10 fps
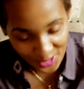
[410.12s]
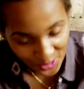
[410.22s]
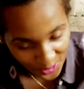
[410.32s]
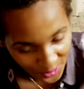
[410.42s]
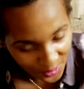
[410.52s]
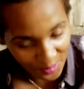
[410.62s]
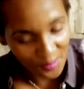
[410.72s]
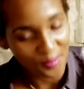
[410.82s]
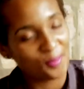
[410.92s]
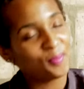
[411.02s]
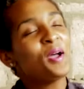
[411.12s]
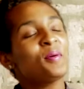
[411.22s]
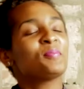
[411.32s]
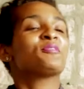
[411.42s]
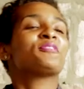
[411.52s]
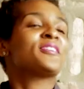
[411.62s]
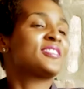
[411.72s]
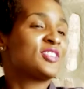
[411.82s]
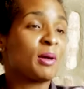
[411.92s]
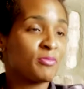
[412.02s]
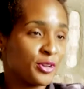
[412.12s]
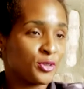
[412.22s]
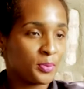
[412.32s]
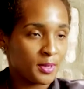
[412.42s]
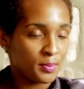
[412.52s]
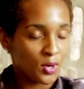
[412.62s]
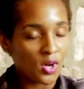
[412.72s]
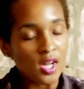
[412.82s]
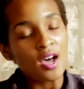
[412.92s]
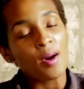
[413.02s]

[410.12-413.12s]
do prefer to shop for other people,